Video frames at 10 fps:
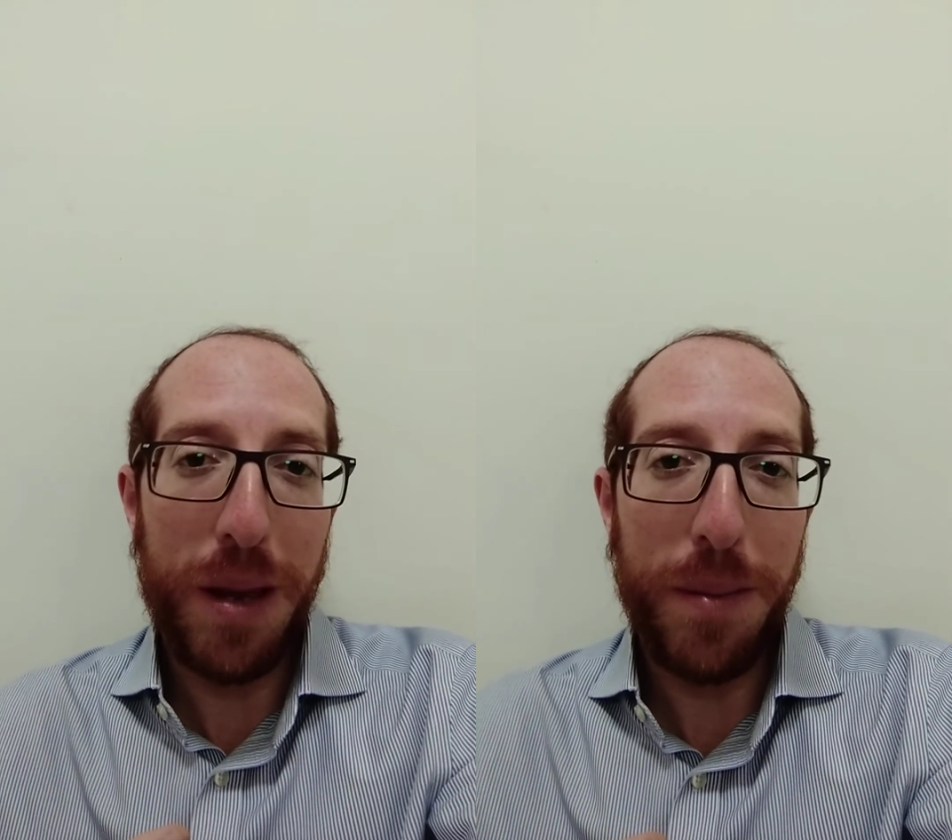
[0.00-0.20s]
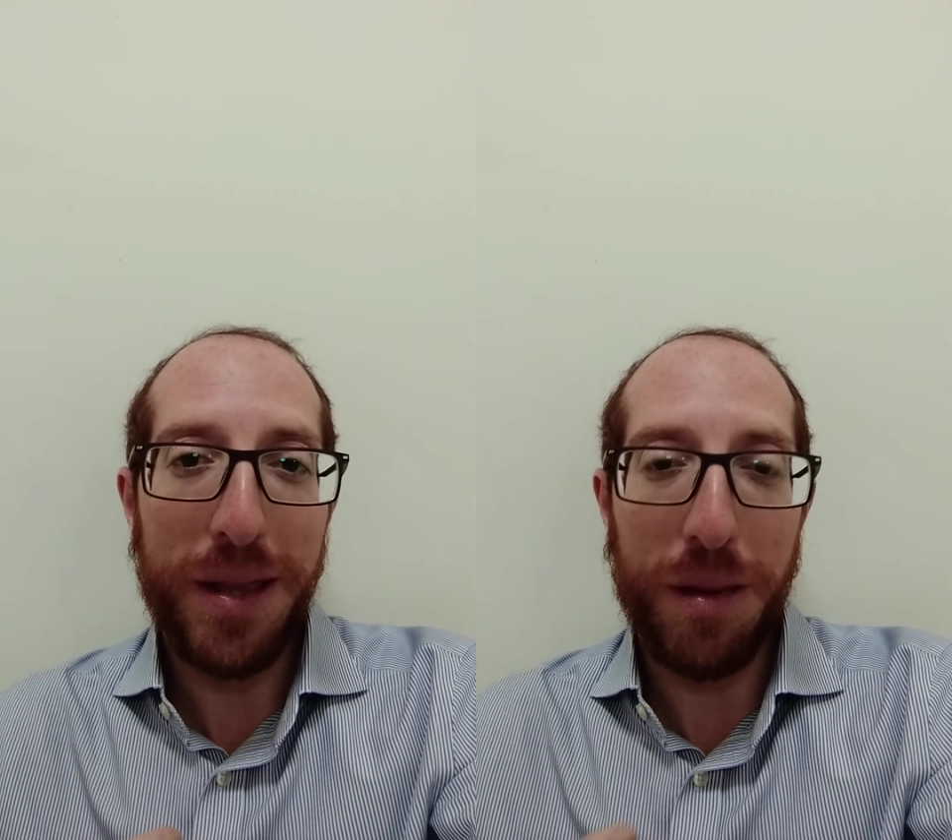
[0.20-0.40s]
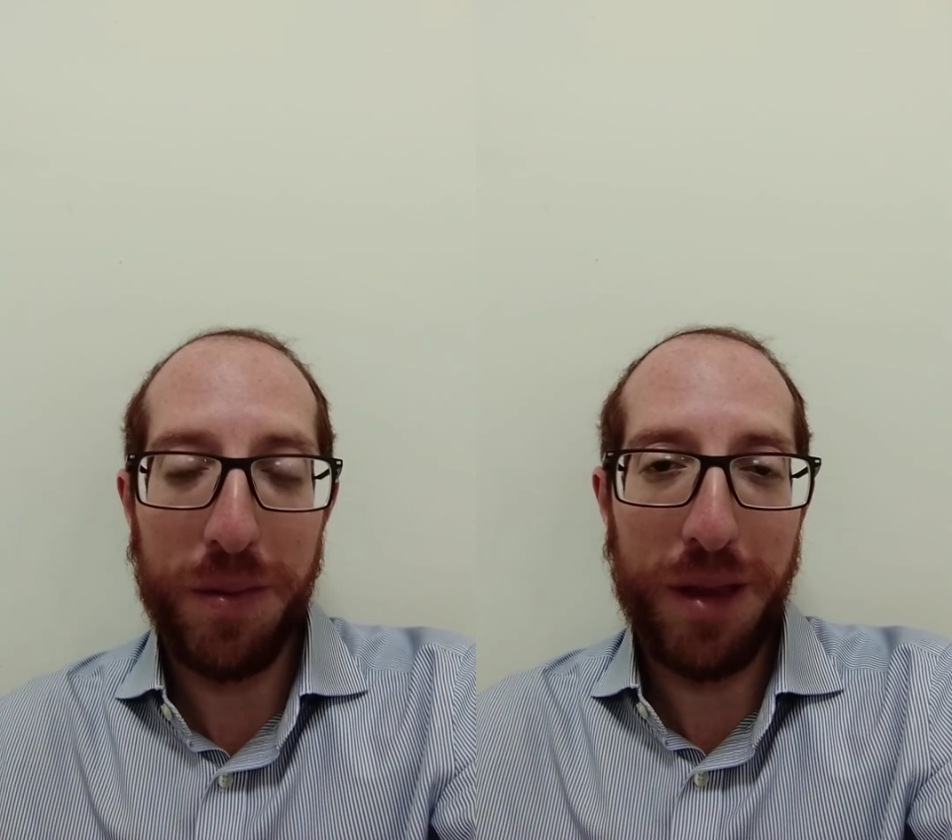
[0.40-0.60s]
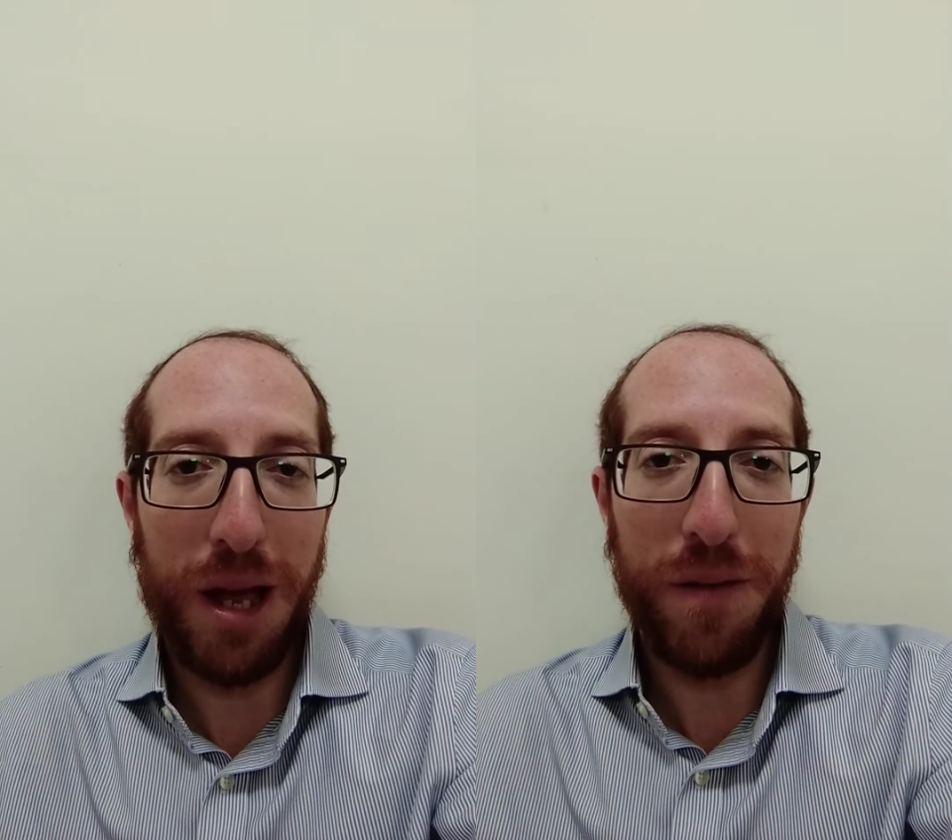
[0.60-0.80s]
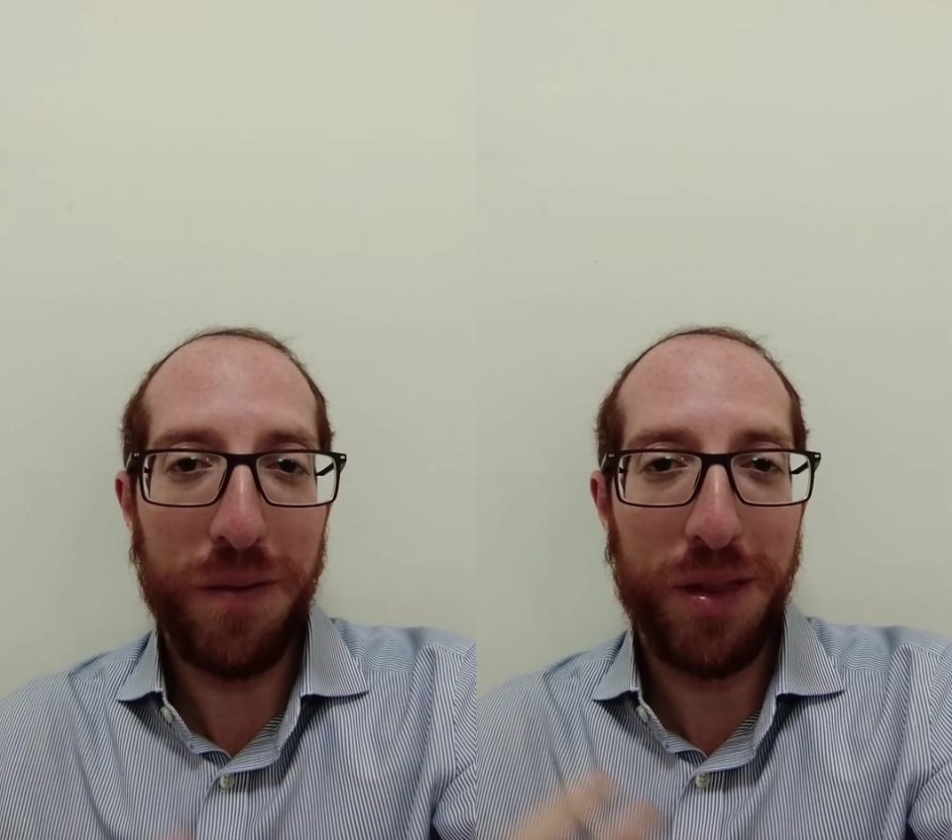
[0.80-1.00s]
maybe in
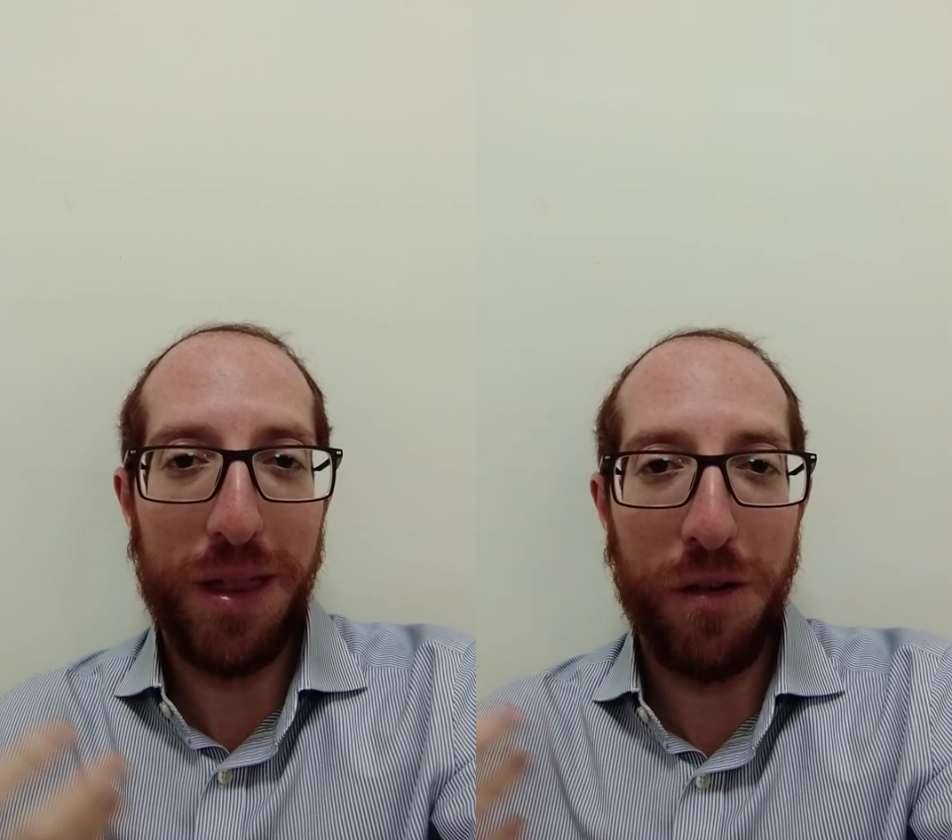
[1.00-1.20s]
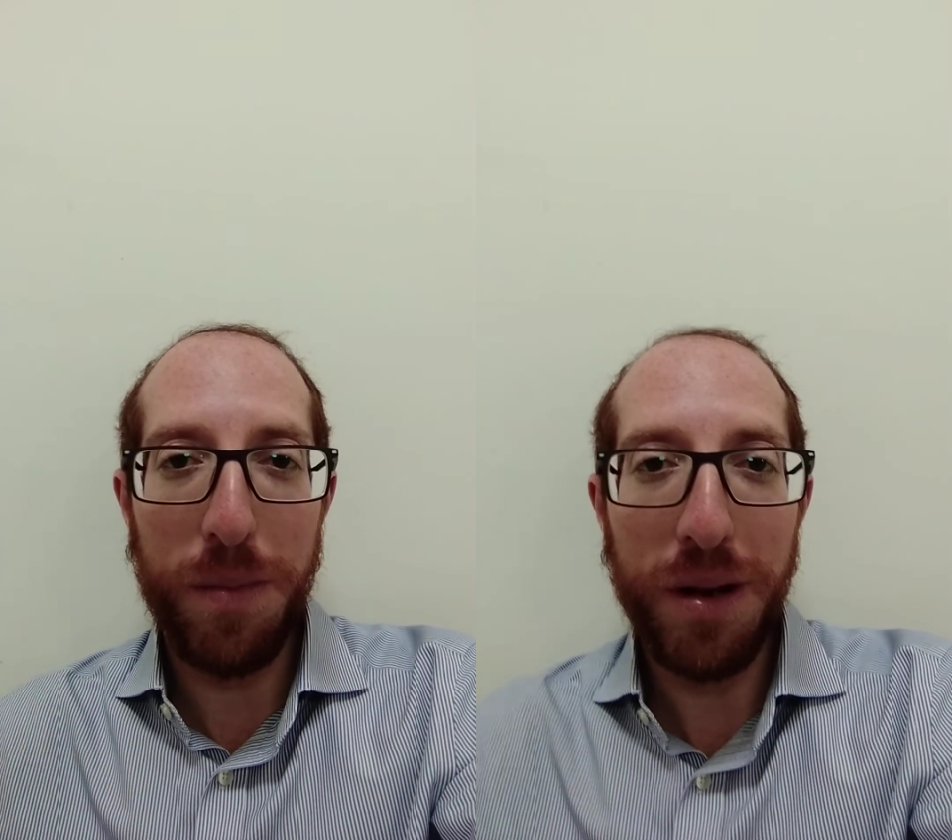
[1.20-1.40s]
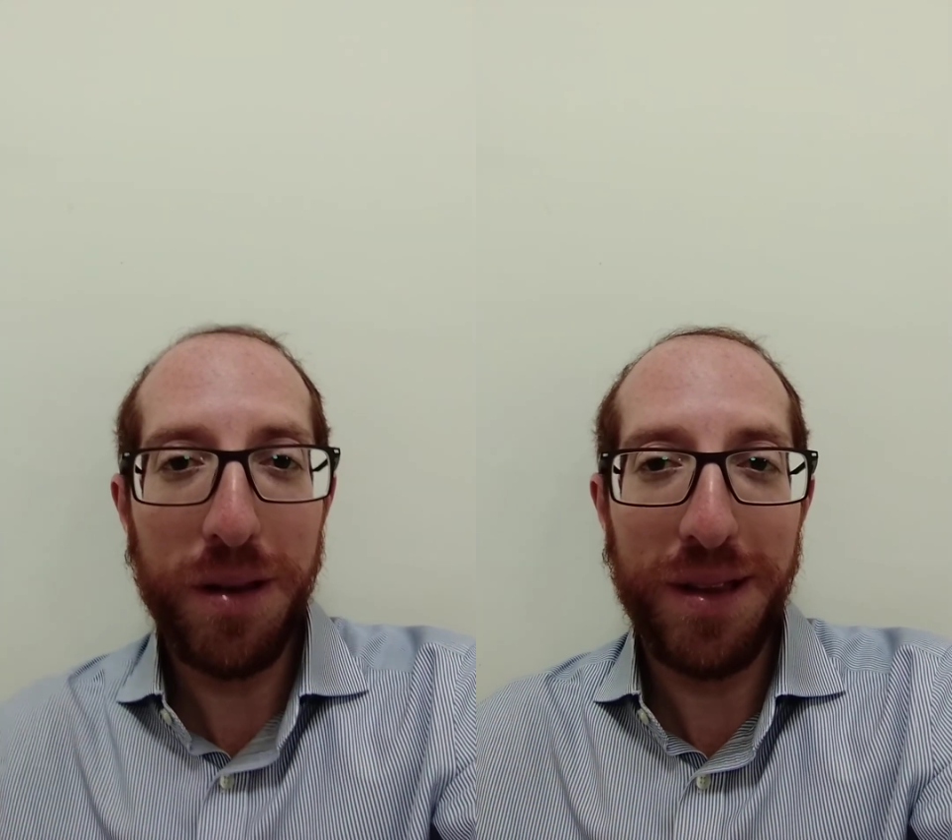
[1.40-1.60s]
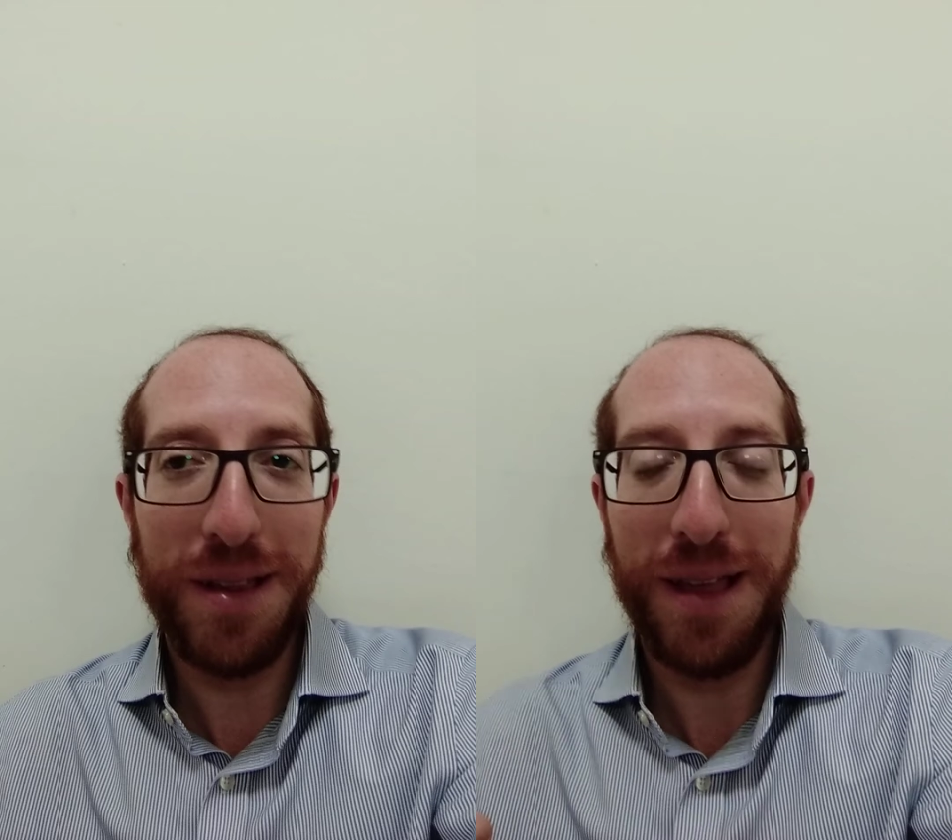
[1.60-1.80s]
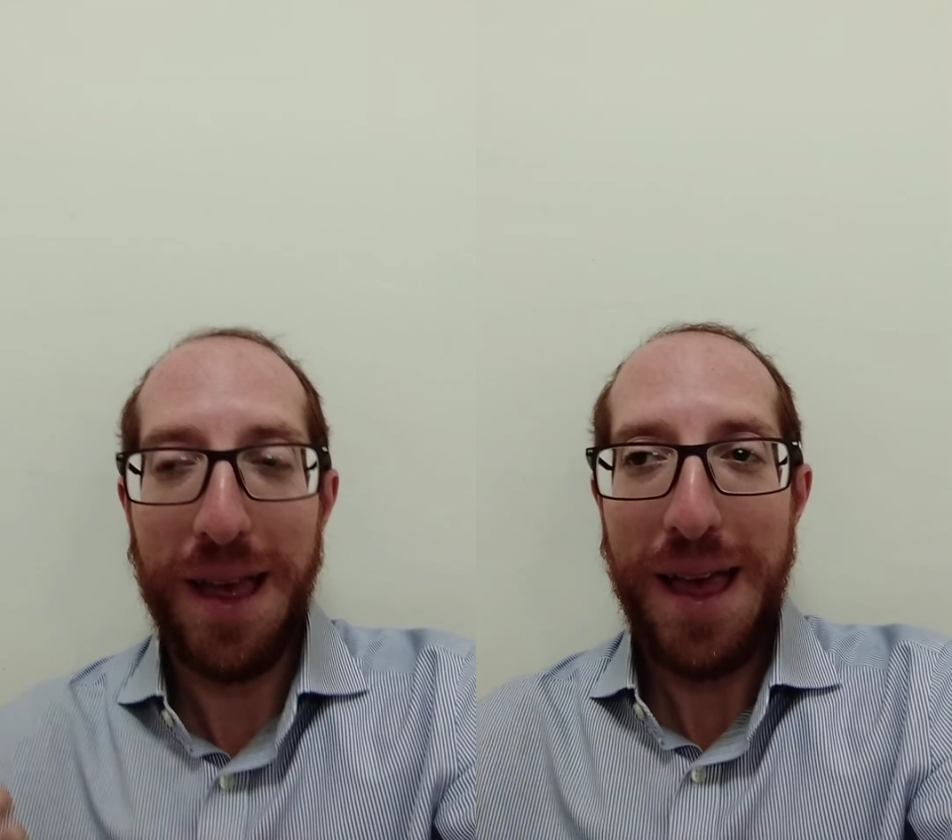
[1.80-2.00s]
themselves and their
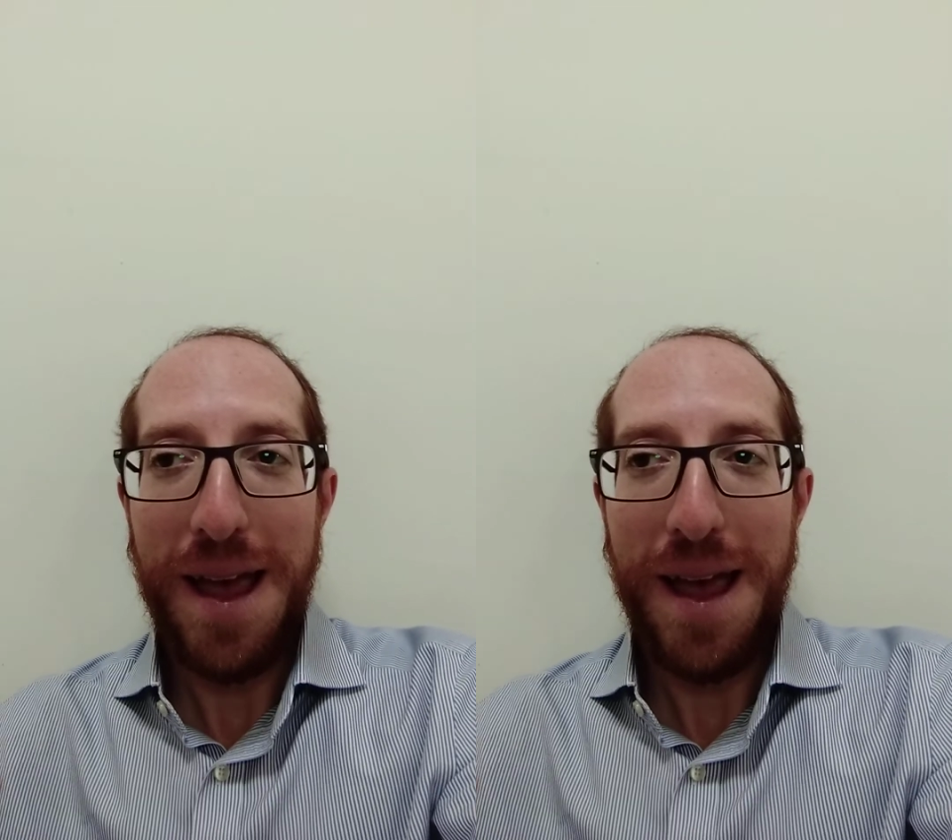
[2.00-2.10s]
abilities.